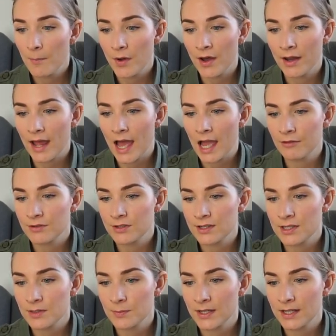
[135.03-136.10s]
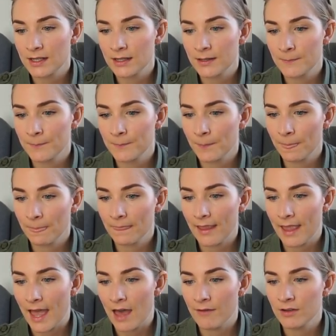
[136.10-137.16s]
but I've just been
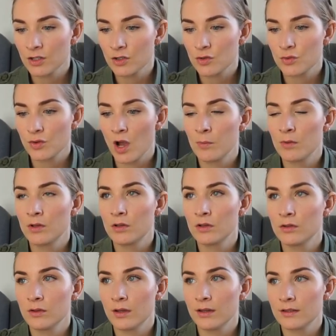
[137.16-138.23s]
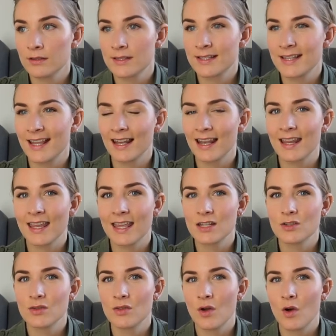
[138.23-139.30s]
having trouble settling
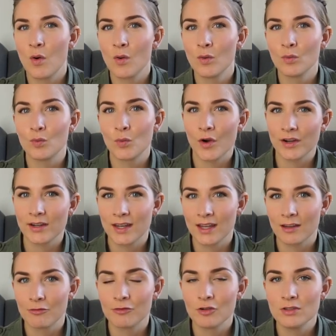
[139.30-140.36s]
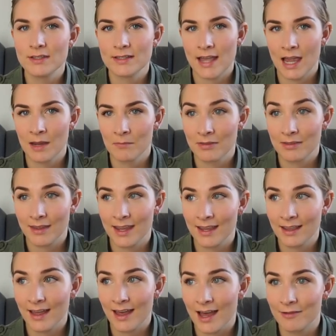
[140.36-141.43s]
into the whole working full-time
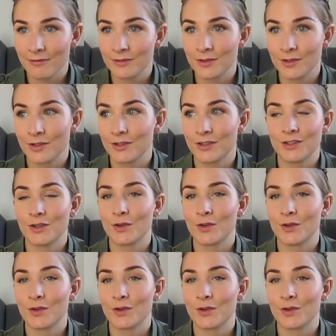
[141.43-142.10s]
thing after,